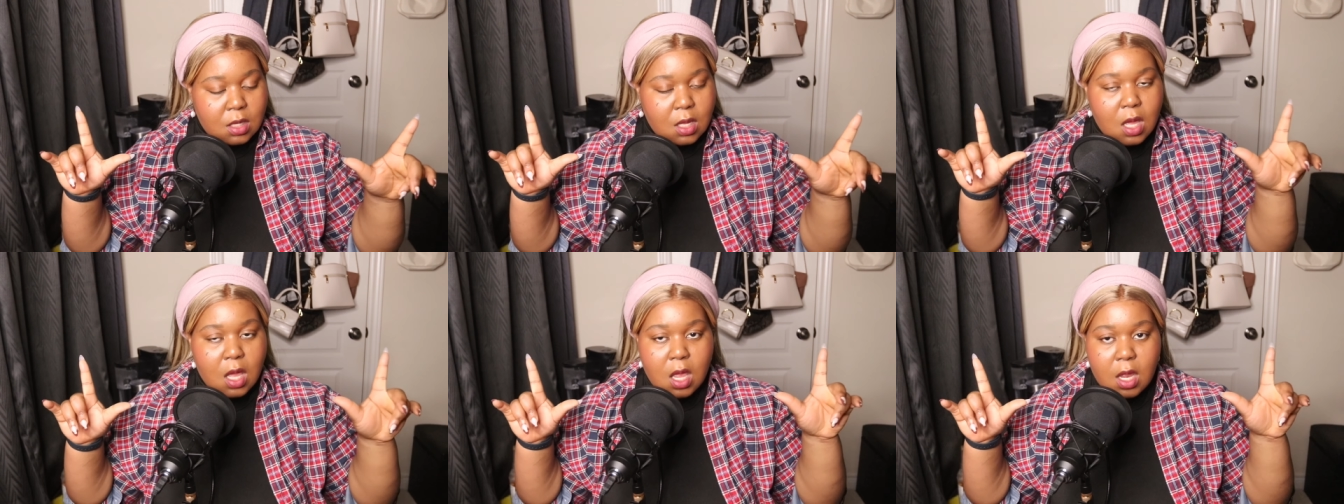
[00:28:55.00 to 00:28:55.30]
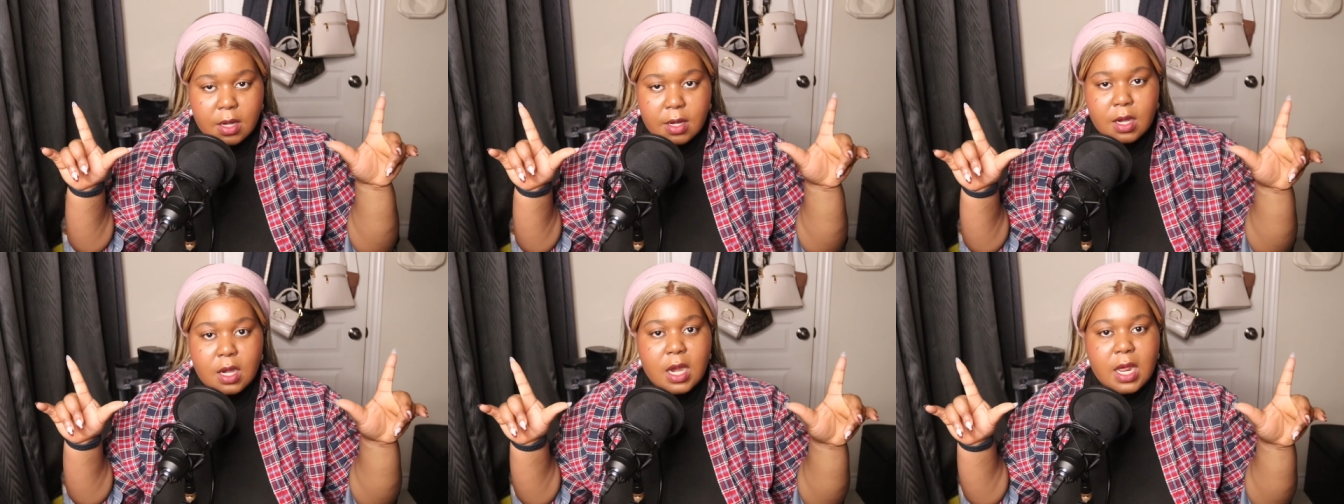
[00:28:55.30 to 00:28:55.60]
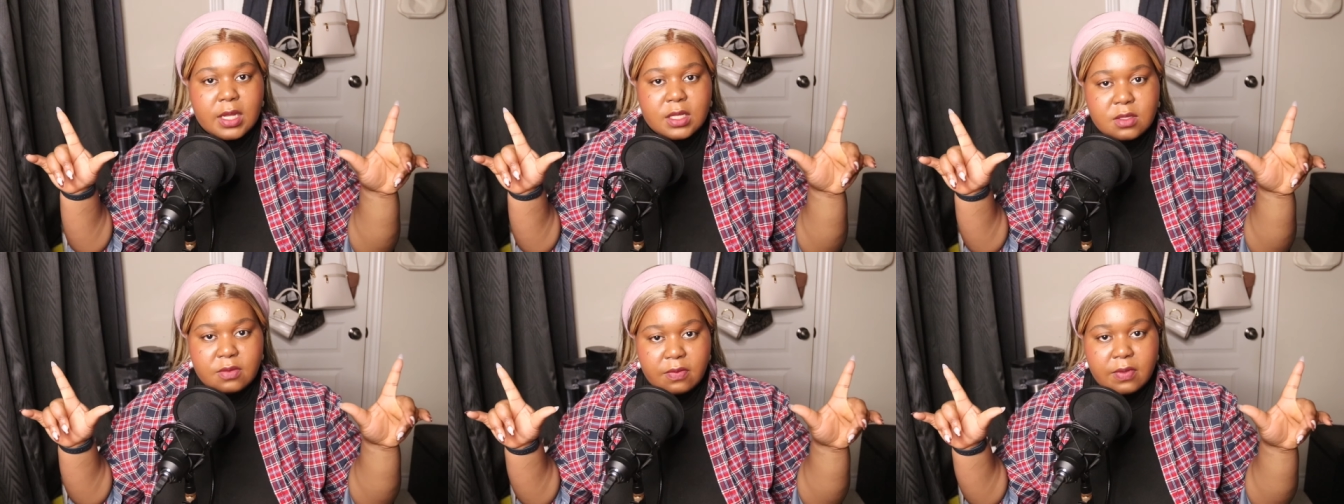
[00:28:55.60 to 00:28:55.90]
in the
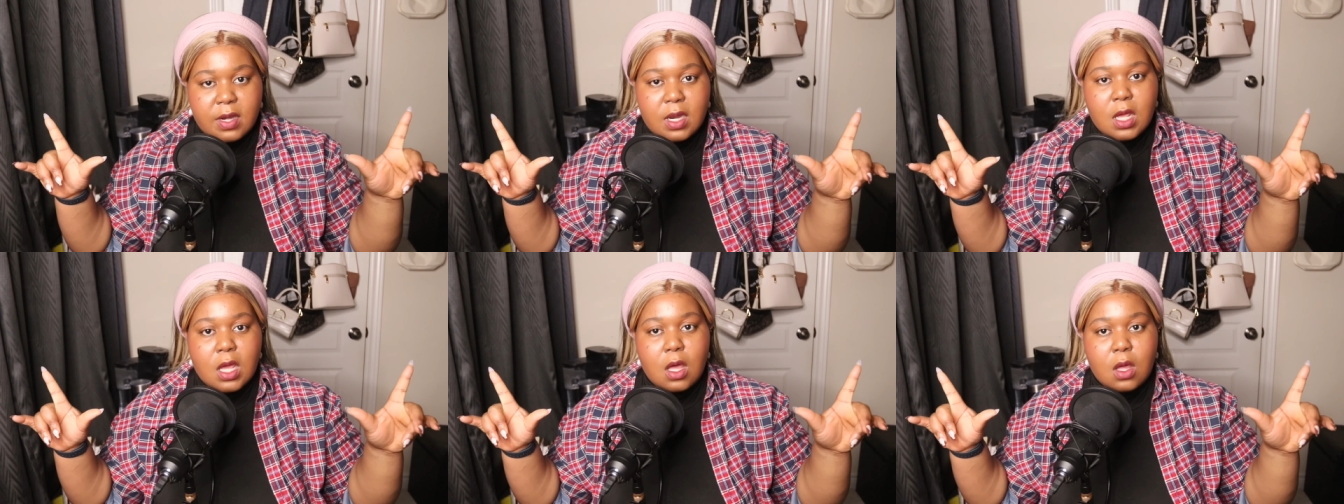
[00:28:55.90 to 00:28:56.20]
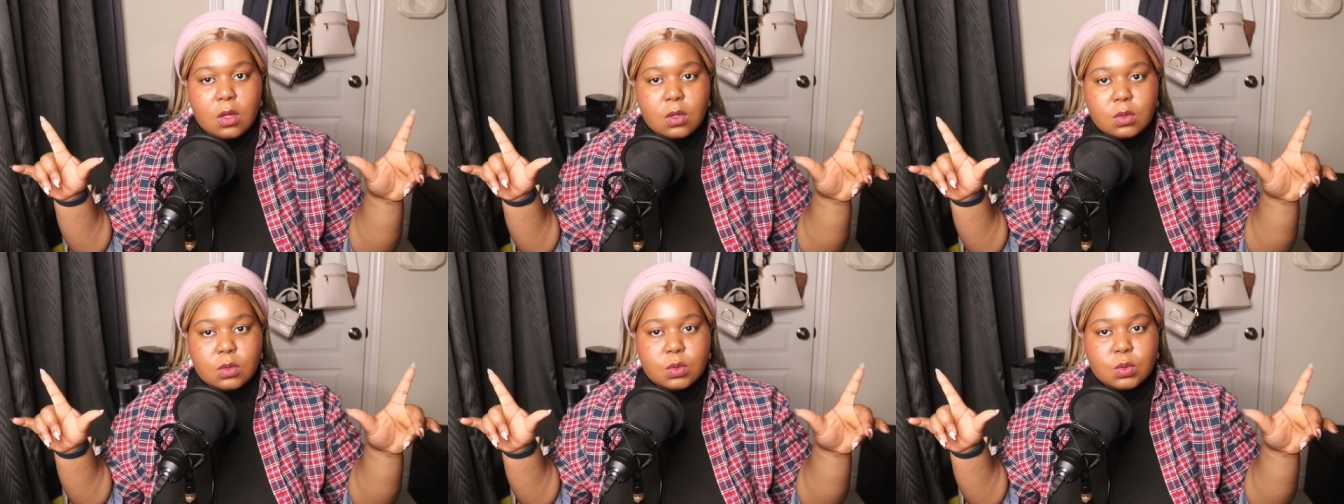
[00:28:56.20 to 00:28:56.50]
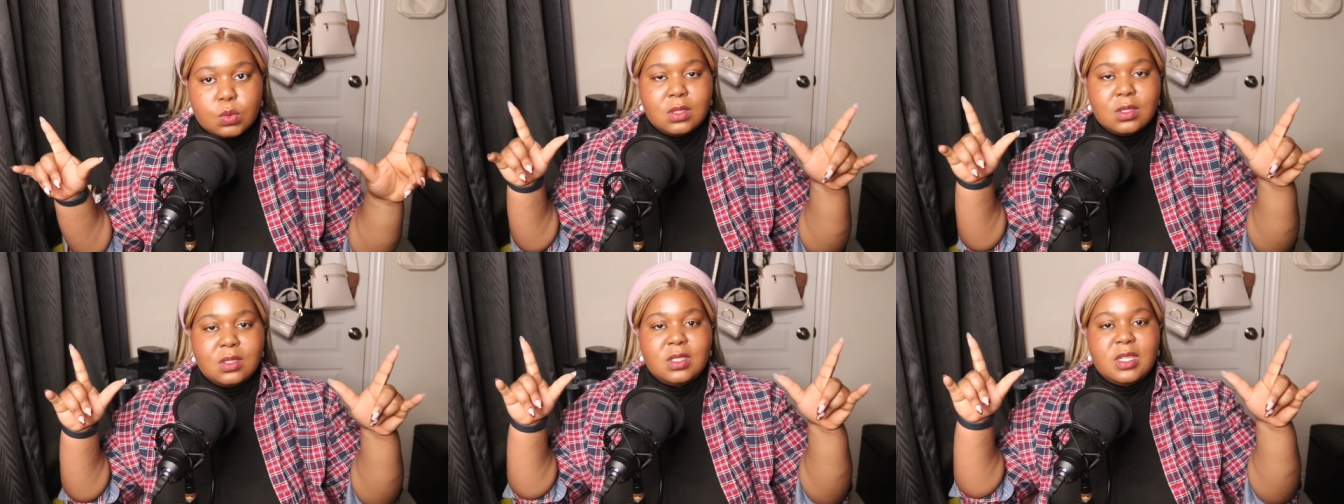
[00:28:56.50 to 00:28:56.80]
next video.
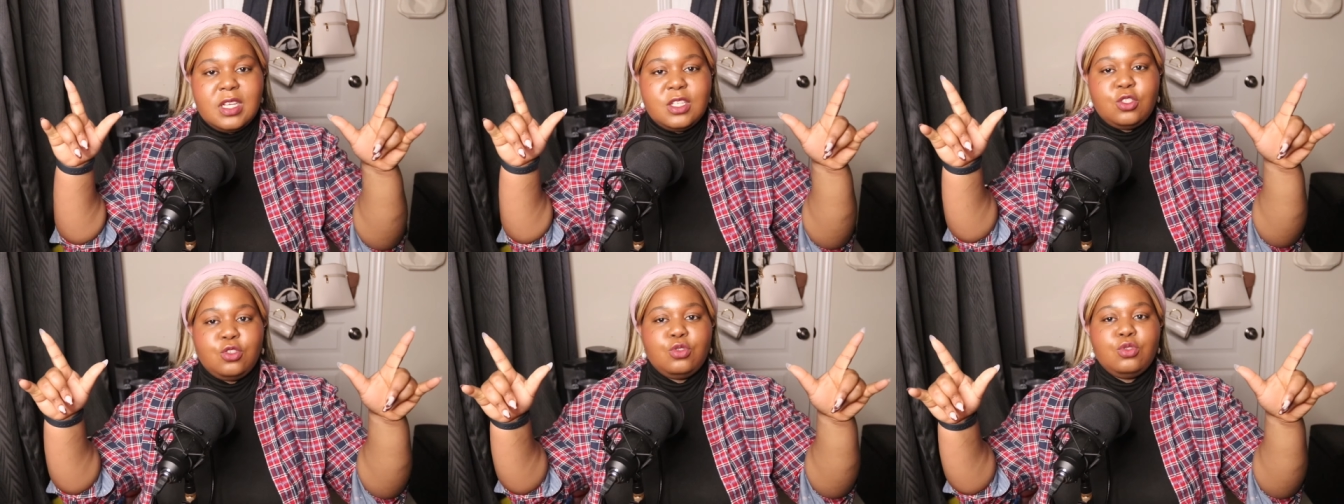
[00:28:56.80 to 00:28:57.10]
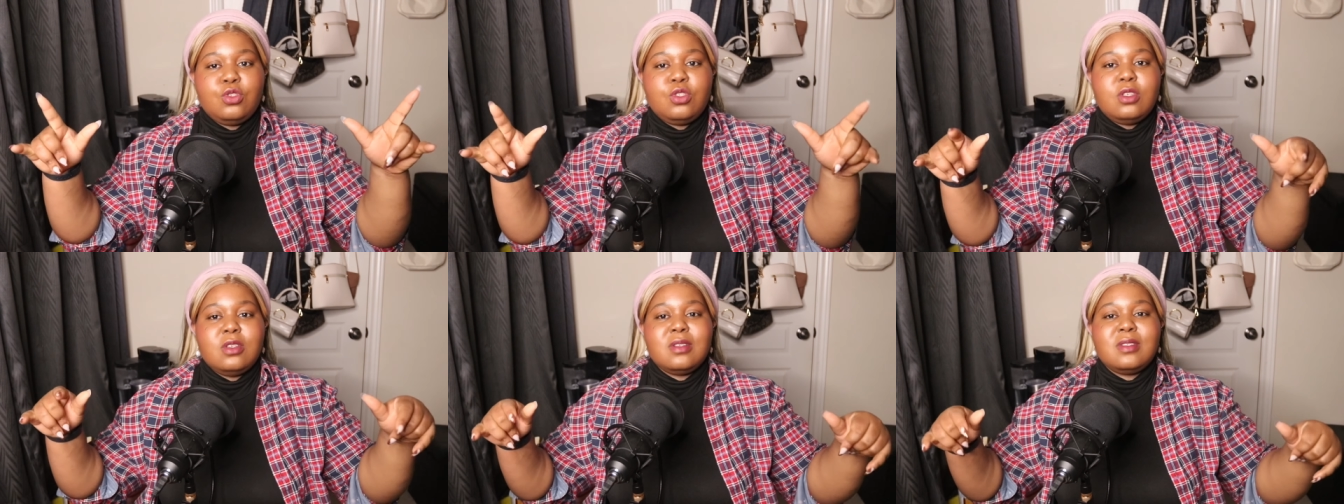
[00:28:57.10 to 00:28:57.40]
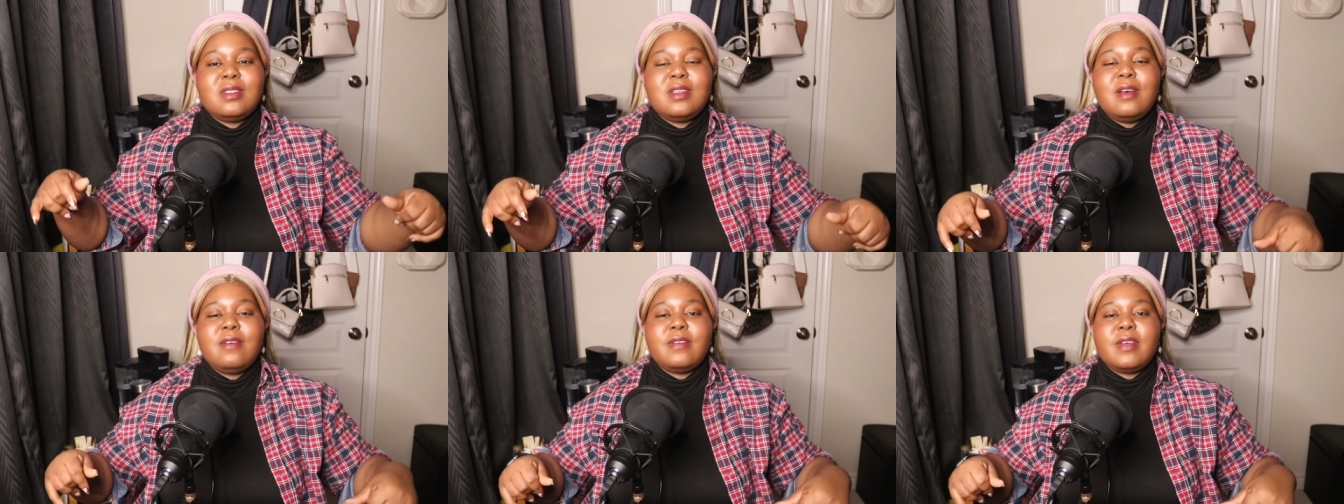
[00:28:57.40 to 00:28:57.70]
Stay true to
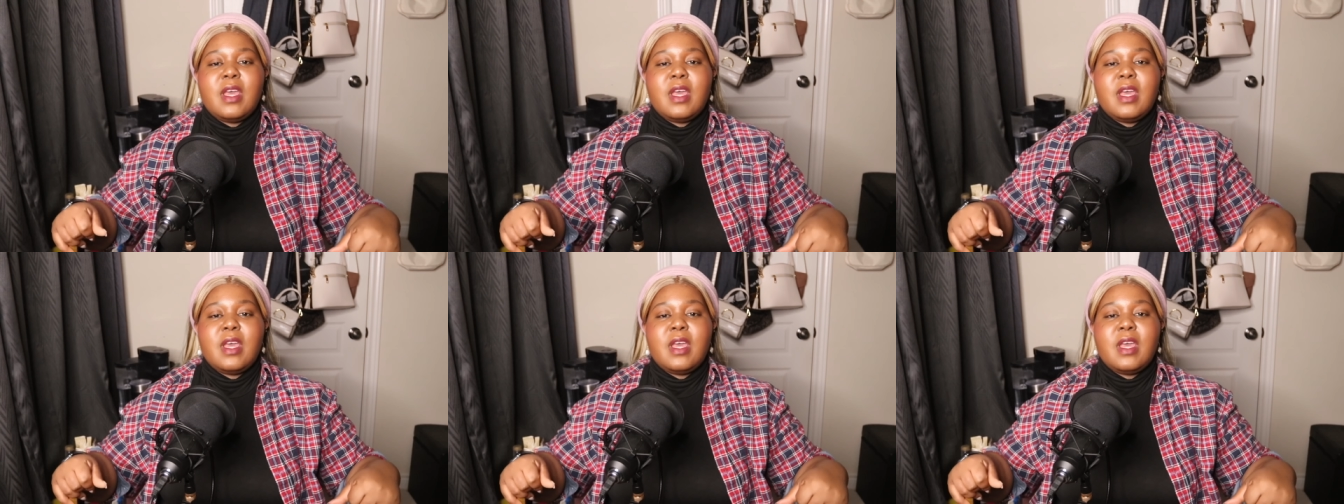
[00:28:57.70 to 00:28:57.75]
yourself,